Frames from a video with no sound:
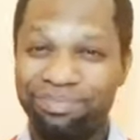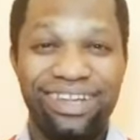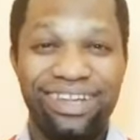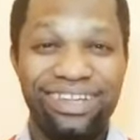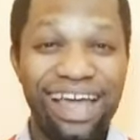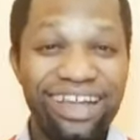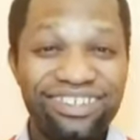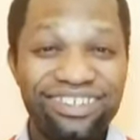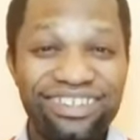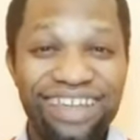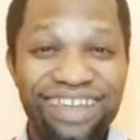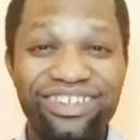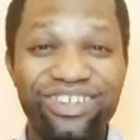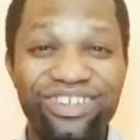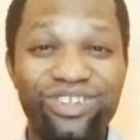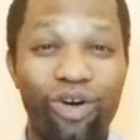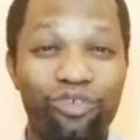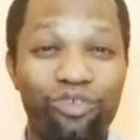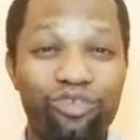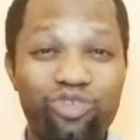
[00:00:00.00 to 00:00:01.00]
That
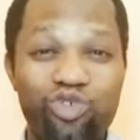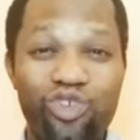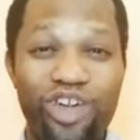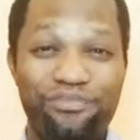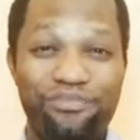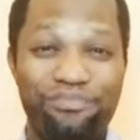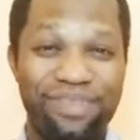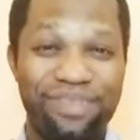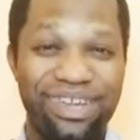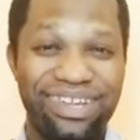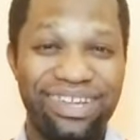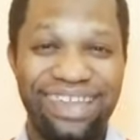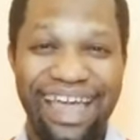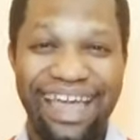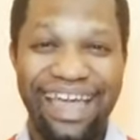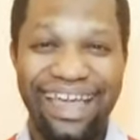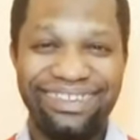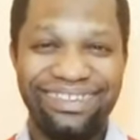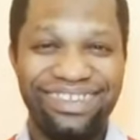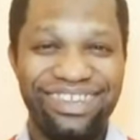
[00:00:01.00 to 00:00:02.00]
shouting of 12
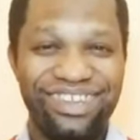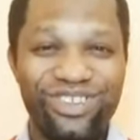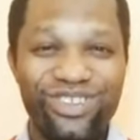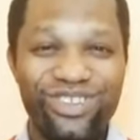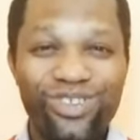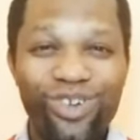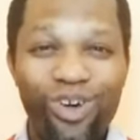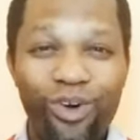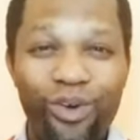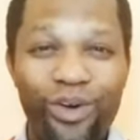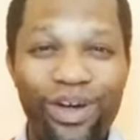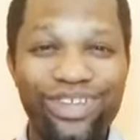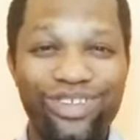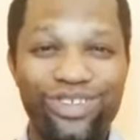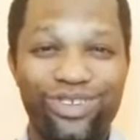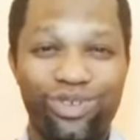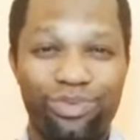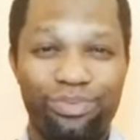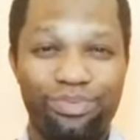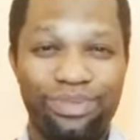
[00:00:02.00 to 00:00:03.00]
midnight is not going
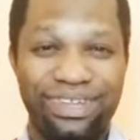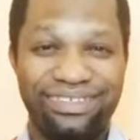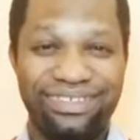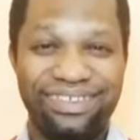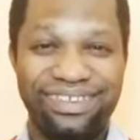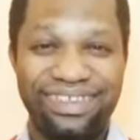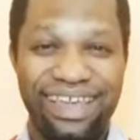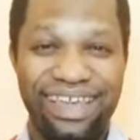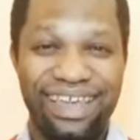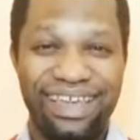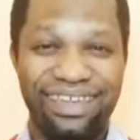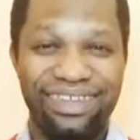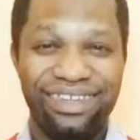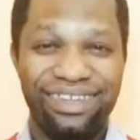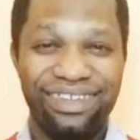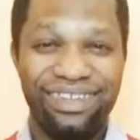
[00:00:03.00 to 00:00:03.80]
to be there.